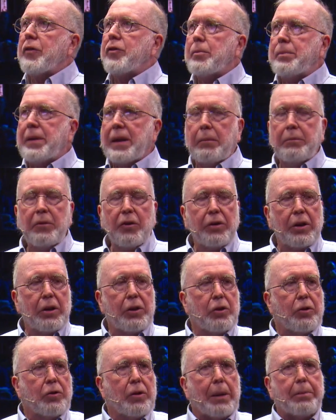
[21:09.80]
will also be a
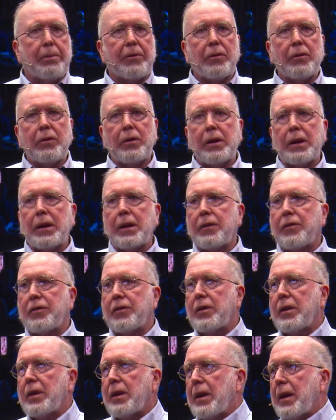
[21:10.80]
million new
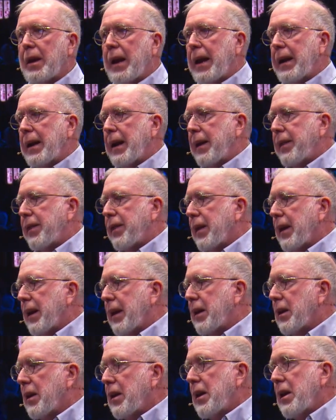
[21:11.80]
opportunities. And I
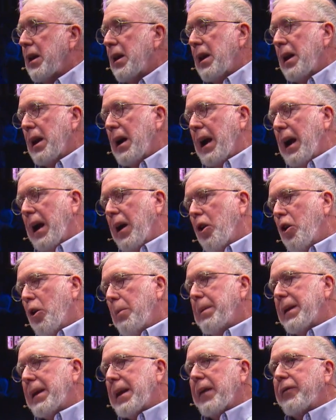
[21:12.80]

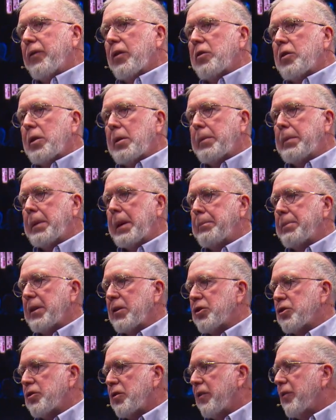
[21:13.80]
hope I gave you a little bit of
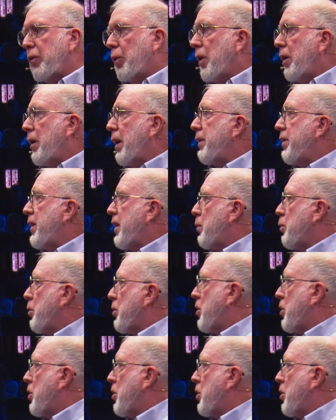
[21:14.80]
picture of where I think